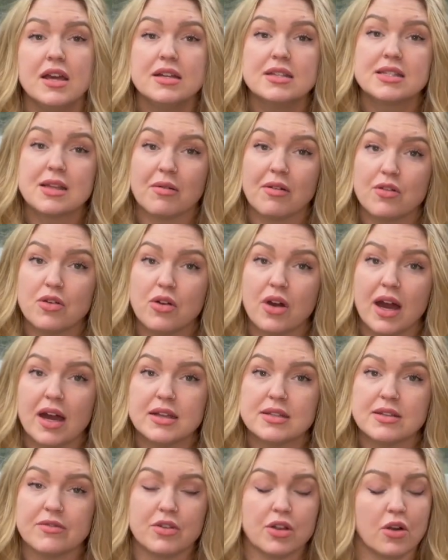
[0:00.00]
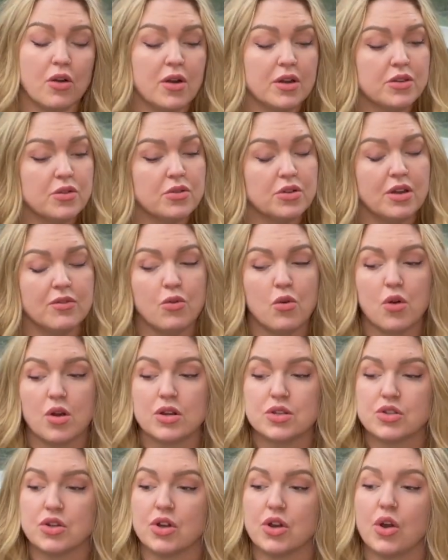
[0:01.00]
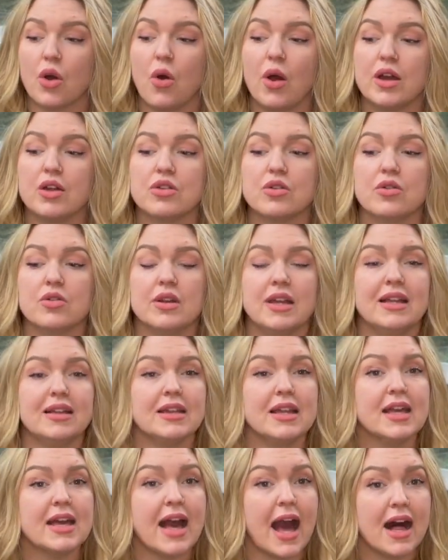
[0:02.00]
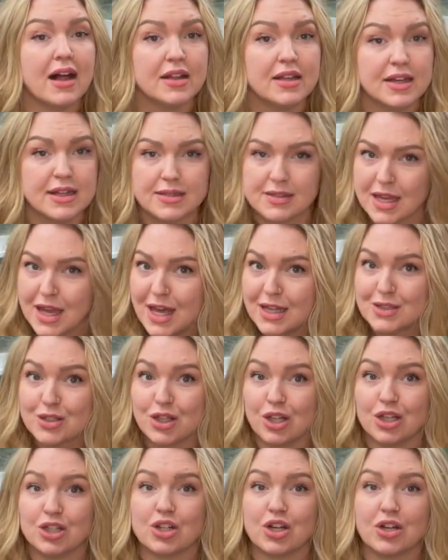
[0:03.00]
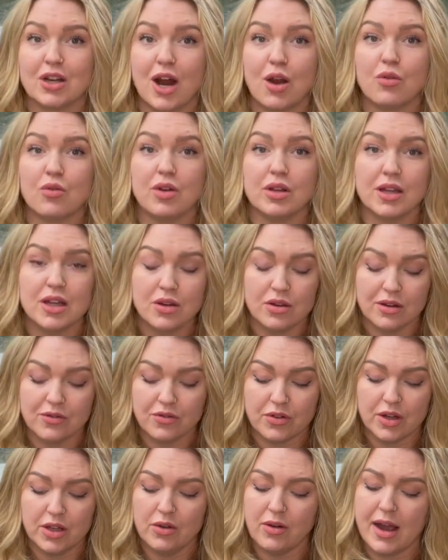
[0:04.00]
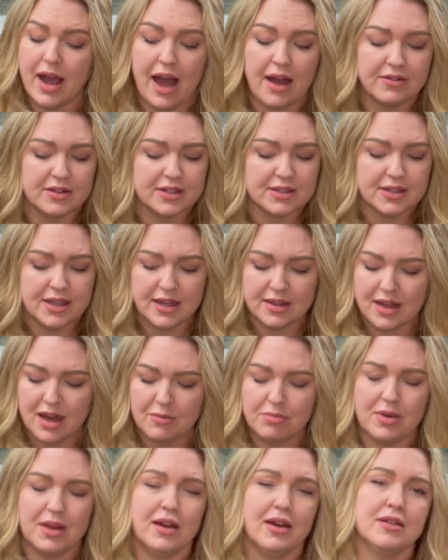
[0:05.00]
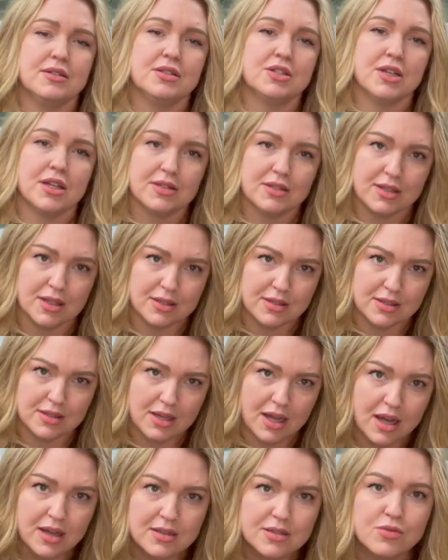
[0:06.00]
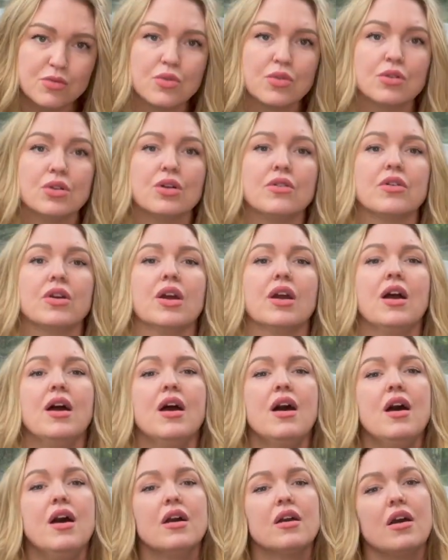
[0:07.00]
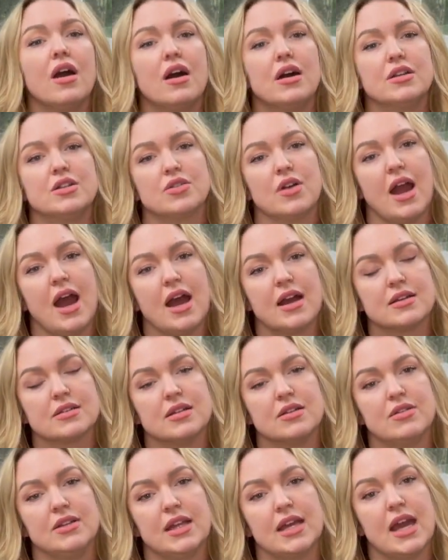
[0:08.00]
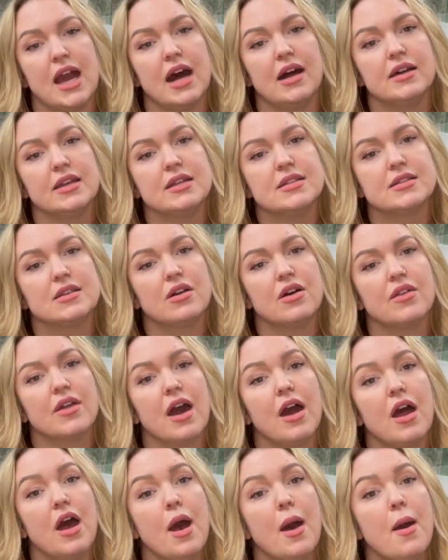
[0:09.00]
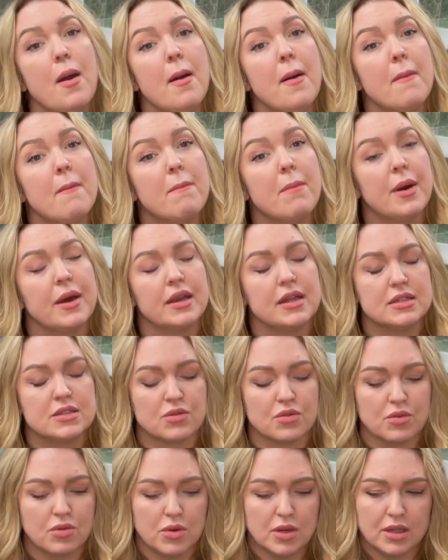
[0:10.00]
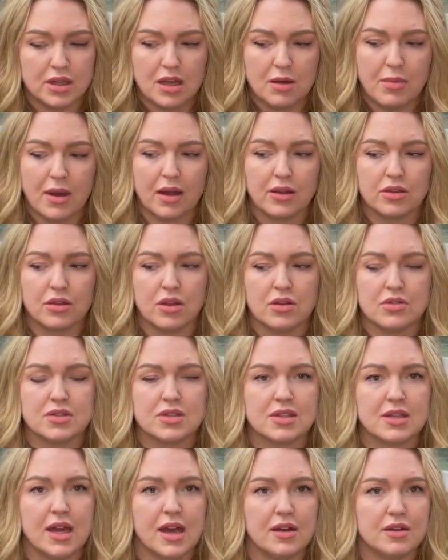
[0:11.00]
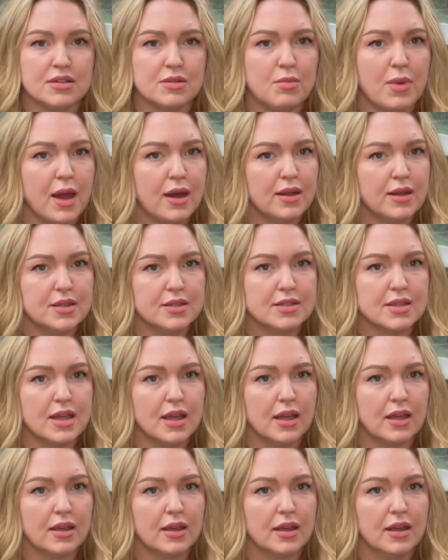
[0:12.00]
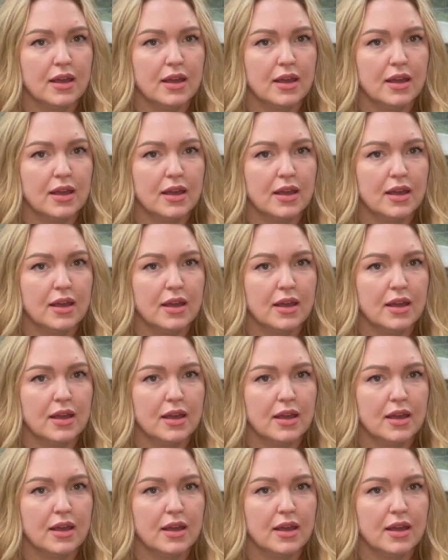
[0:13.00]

Some of you guys, if you're going through a divorce or you're going through any legalities, it's going to turn out really good for you. I have to say that because justice does rule over contracts and legalities and all that. But it's really about those scales balancing